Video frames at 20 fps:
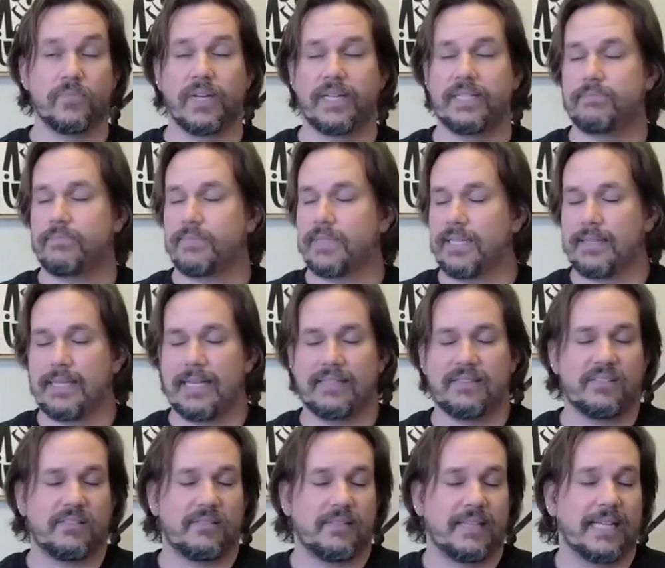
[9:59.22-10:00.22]
right? Like
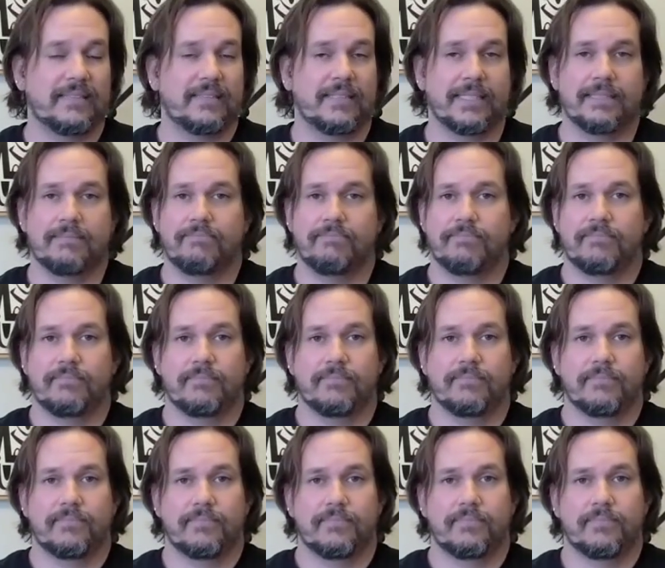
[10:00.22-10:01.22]
that's it.
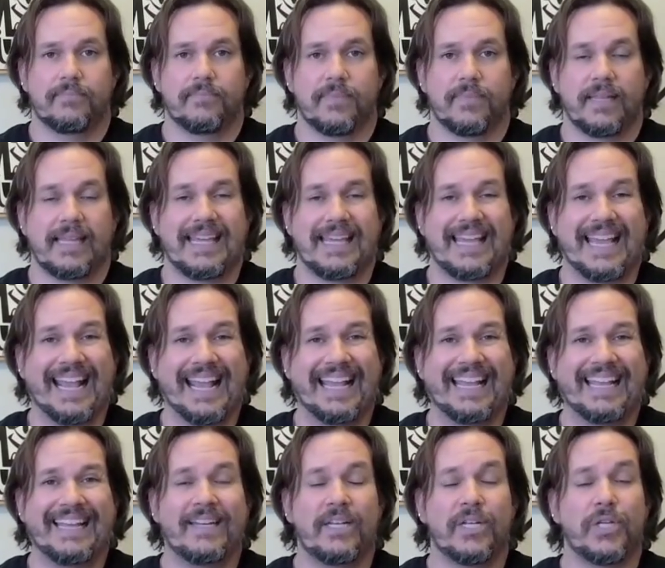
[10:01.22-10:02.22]

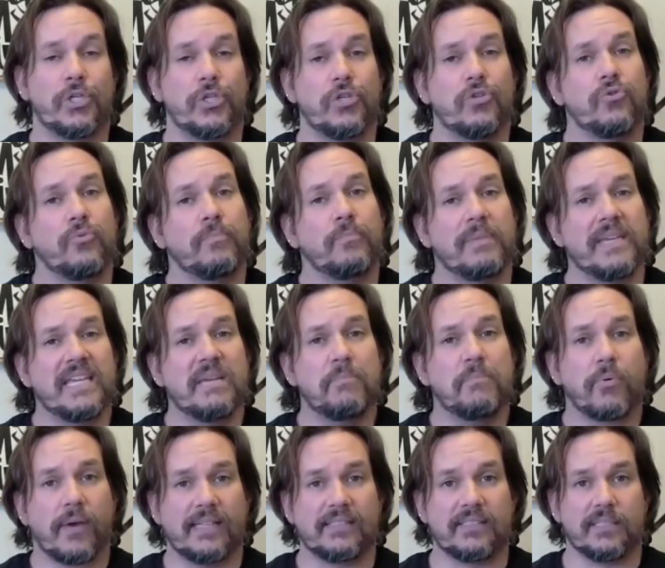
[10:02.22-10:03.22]
Can you be
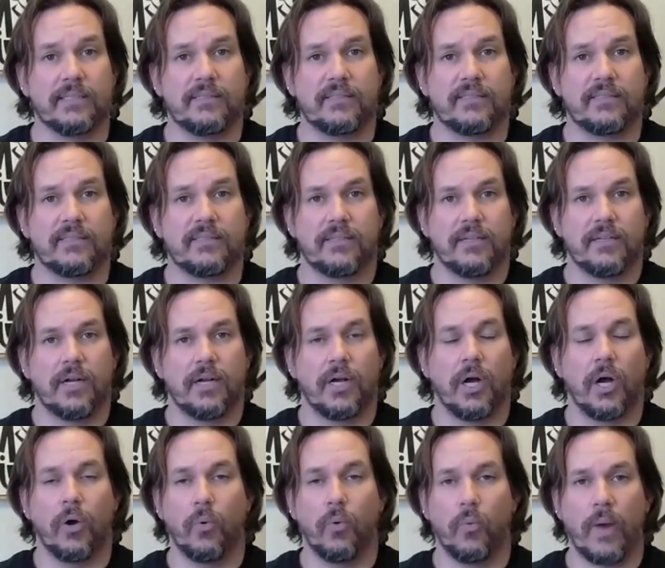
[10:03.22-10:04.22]
present,
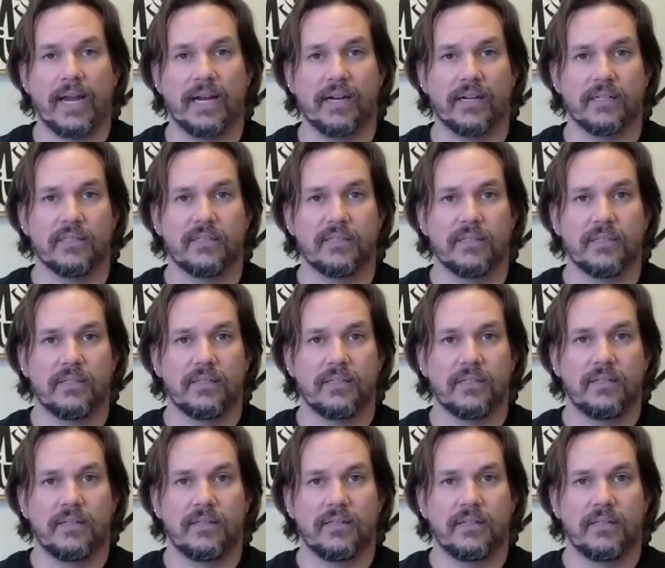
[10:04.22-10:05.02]
aware